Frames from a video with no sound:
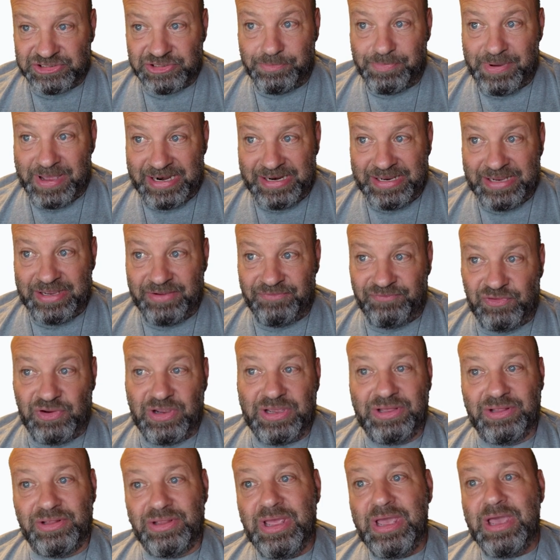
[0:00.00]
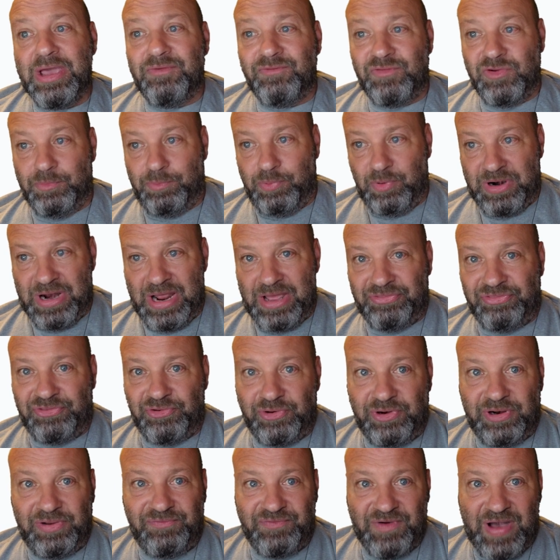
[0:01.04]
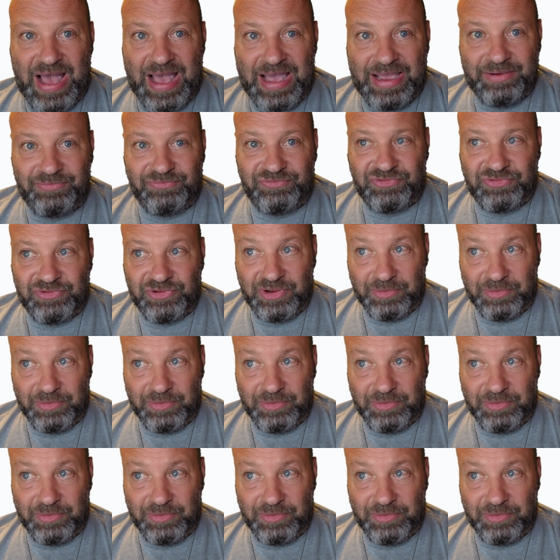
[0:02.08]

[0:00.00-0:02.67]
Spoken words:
depending if you're putting on 35s,